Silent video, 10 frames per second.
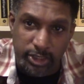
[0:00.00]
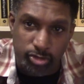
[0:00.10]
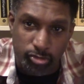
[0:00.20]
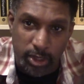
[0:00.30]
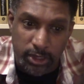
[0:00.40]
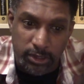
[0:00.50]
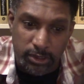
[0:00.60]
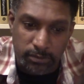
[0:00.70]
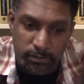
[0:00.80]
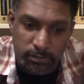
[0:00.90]
trained
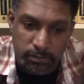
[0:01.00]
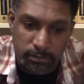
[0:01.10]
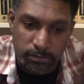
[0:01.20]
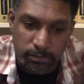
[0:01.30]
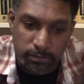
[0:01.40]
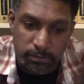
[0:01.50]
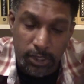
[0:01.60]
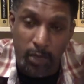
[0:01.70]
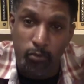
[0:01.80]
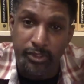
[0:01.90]

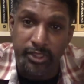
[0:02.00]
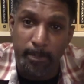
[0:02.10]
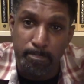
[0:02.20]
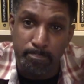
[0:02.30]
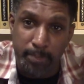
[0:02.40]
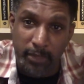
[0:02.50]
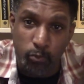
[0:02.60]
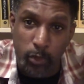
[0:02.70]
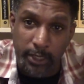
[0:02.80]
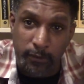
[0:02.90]
and was a
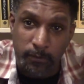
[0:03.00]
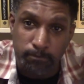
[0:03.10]
bedwetter.